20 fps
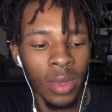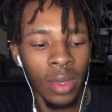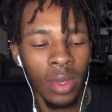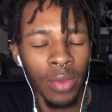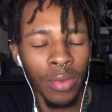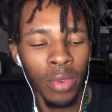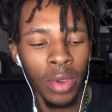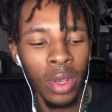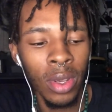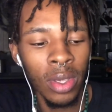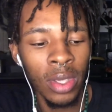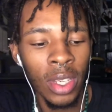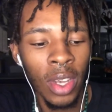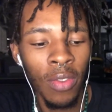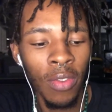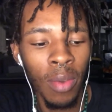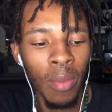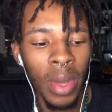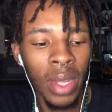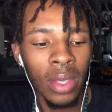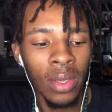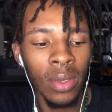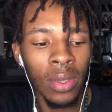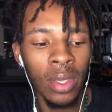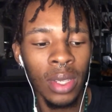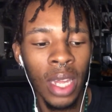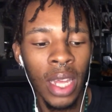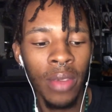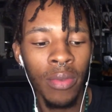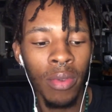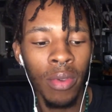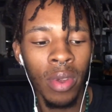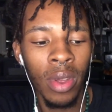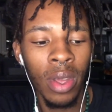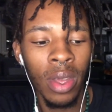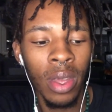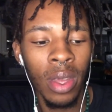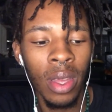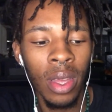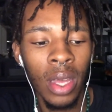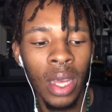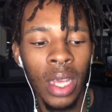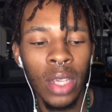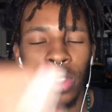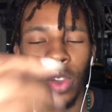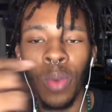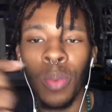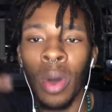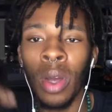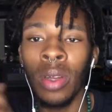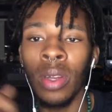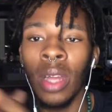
free yourself from mental slavery. It's upon